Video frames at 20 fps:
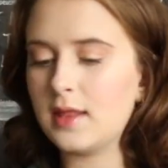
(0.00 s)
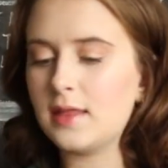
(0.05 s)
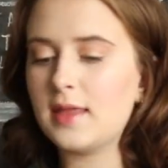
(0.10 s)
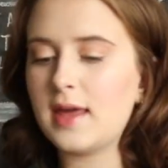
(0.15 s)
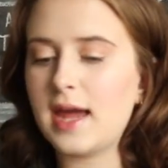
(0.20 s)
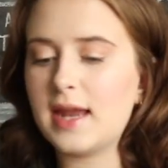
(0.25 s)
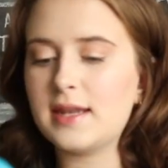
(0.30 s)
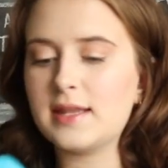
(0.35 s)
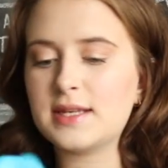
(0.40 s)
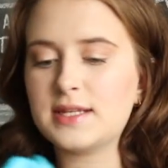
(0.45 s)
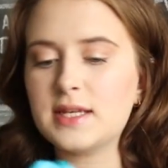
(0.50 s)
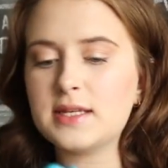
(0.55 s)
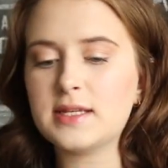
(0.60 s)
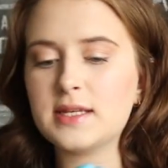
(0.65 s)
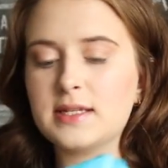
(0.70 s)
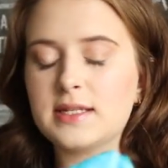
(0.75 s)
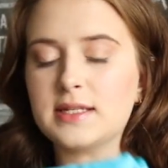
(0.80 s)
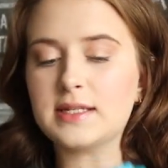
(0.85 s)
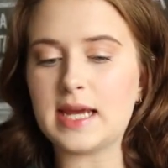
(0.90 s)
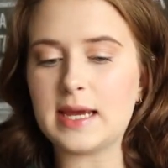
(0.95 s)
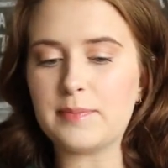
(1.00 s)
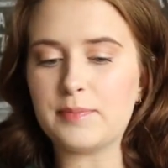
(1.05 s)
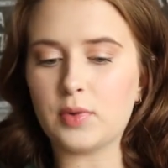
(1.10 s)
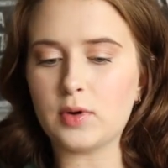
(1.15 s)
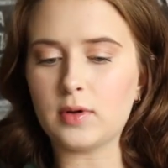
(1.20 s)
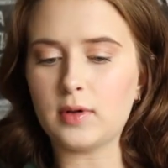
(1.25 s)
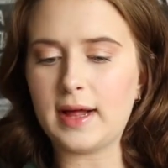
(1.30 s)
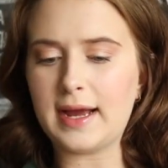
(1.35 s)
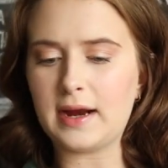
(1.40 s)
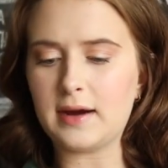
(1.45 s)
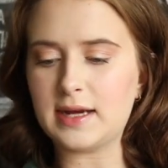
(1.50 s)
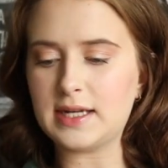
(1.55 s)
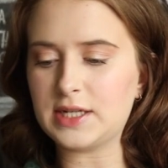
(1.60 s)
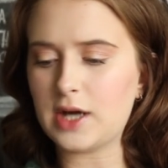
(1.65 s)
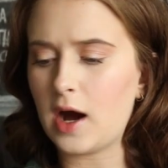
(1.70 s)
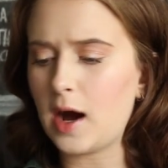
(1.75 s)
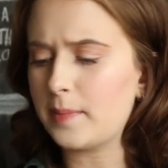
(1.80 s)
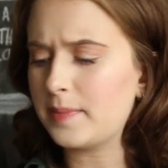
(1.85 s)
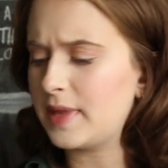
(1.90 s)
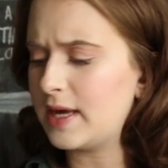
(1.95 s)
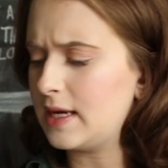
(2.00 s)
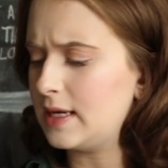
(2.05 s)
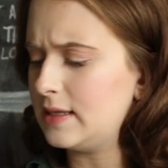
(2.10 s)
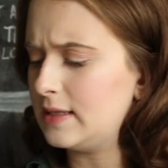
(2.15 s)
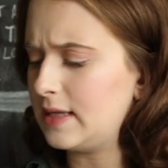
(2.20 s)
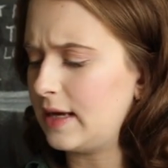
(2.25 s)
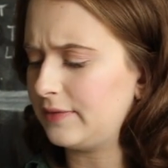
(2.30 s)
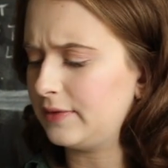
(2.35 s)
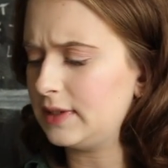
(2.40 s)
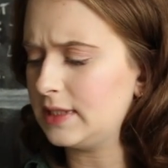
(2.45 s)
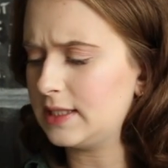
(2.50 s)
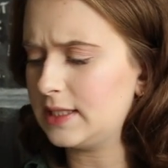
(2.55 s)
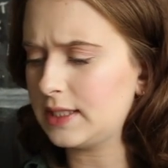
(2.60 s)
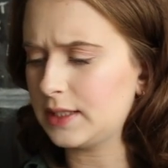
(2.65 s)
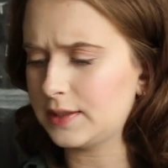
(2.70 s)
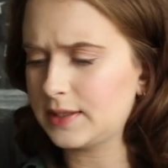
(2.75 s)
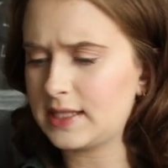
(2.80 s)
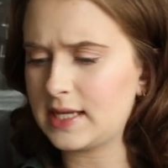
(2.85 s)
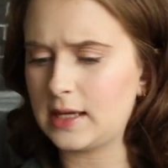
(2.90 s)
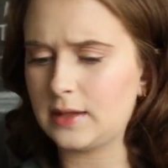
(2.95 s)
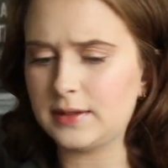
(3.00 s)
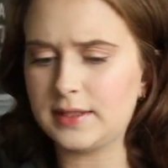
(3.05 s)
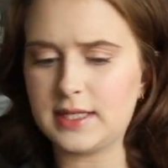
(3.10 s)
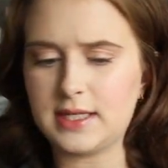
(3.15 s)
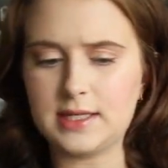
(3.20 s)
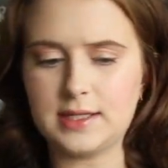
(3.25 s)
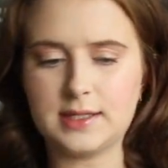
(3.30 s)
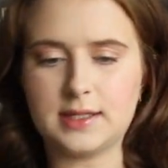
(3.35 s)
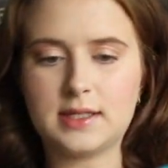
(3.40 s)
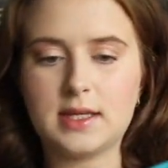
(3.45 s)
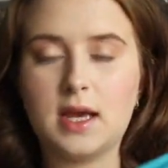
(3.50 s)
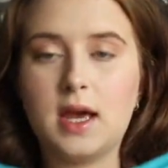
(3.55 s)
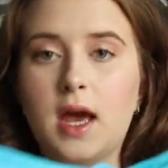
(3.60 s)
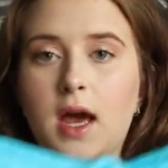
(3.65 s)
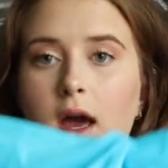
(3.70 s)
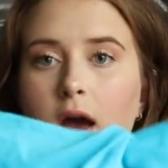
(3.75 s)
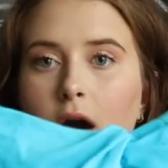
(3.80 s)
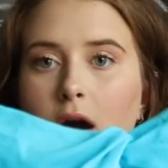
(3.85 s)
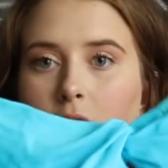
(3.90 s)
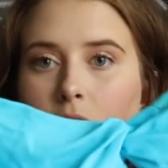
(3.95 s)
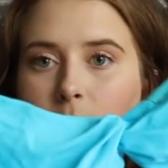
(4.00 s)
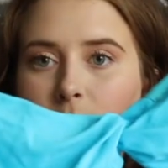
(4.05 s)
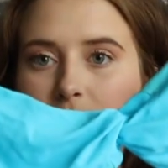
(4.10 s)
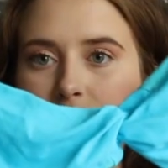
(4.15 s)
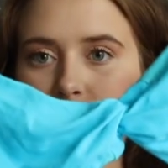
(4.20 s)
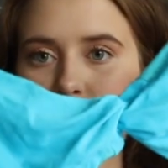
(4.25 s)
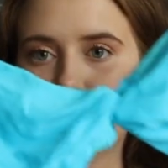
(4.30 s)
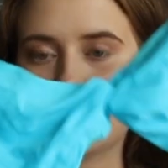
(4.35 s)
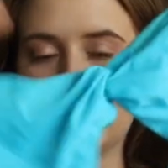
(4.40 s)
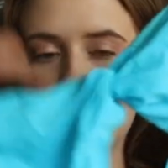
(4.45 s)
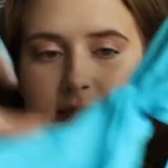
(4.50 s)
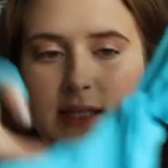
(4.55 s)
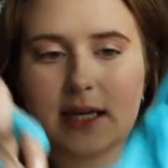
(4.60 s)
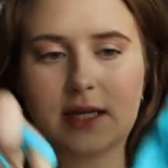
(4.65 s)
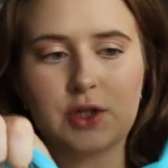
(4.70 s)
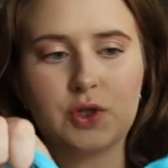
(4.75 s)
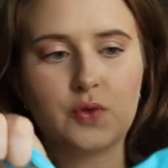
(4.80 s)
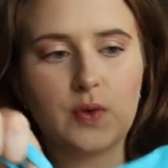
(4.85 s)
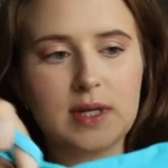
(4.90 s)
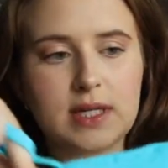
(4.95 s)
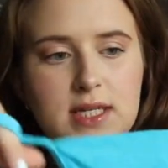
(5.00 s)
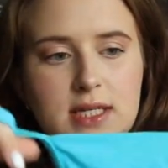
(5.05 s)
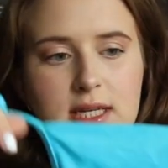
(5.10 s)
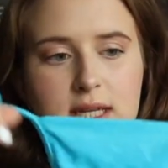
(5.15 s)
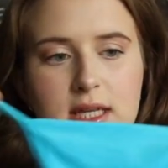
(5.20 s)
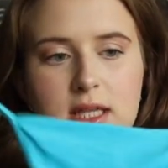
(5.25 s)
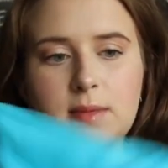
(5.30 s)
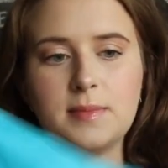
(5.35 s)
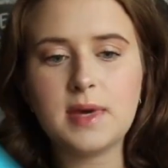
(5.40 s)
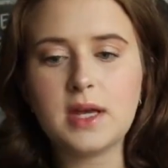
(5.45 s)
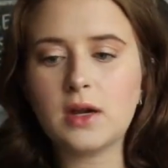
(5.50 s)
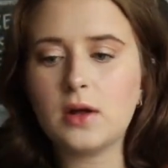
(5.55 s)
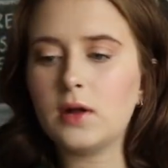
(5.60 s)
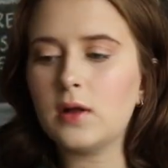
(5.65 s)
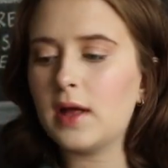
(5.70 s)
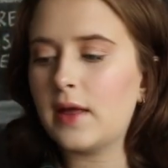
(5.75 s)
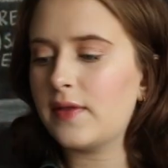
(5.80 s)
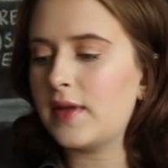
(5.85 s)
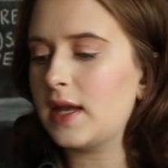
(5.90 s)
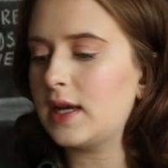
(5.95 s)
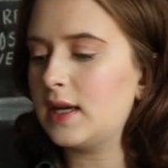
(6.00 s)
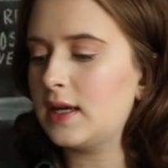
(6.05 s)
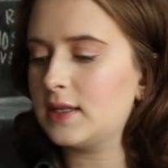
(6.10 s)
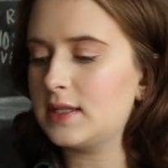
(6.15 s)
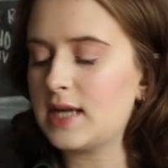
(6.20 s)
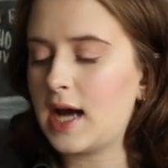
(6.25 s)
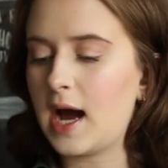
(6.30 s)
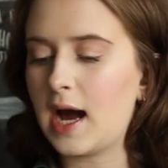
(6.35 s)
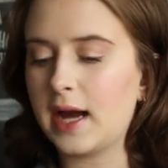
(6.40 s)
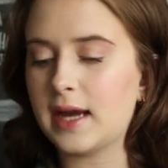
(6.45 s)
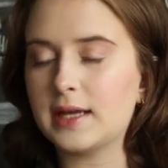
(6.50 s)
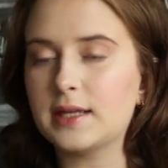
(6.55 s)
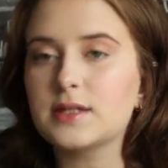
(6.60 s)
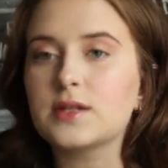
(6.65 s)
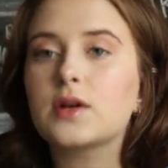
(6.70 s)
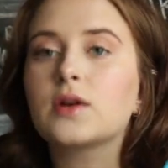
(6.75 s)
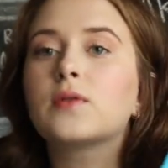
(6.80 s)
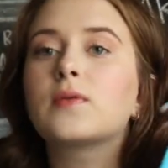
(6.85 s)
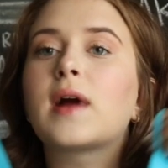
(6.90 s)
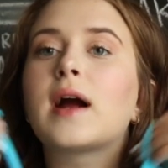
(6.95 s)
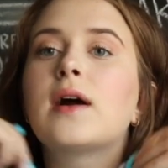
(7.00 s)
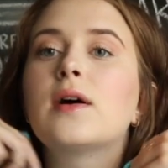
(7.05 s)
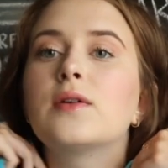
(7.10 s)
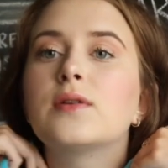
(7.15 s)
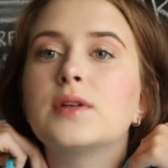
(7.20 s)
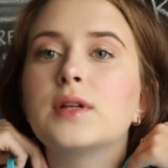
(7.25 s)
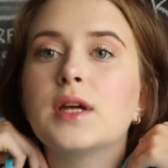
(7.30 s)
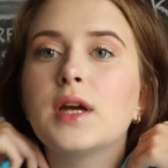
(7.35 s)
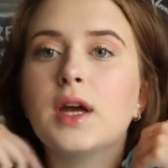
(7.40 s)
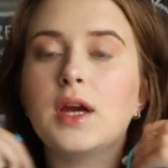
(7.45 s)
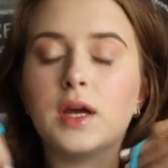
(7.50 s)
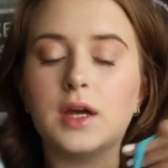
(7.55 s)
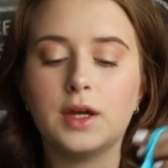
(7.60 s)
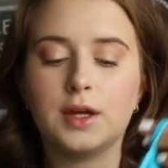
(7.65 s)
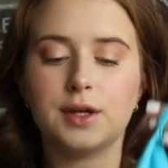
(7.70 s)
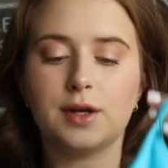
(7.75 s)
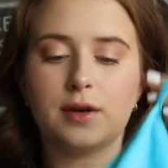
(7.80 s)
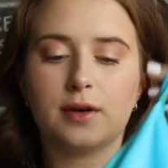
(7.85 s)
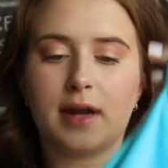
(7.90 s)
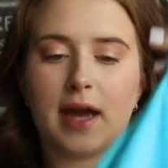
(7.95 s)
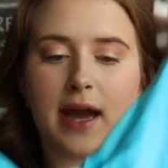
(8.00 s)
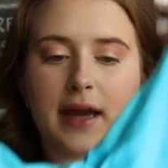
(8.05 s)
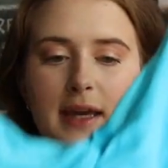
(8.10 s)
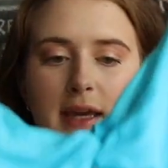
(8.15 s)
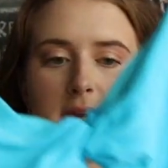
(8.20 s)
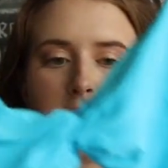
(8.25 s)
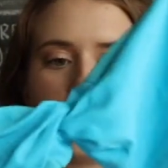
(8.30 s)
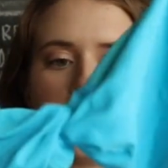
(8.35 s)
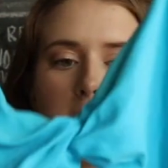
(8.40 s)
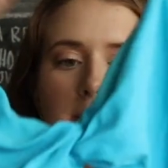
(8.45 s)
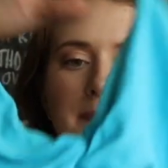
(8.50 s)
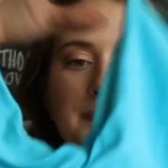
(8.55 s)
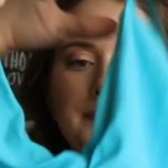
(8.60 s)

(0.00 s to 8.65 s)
Then this is a staple Aerie top. They definitely still sell these. It just is like twisty in the middle and then ties around your neck here.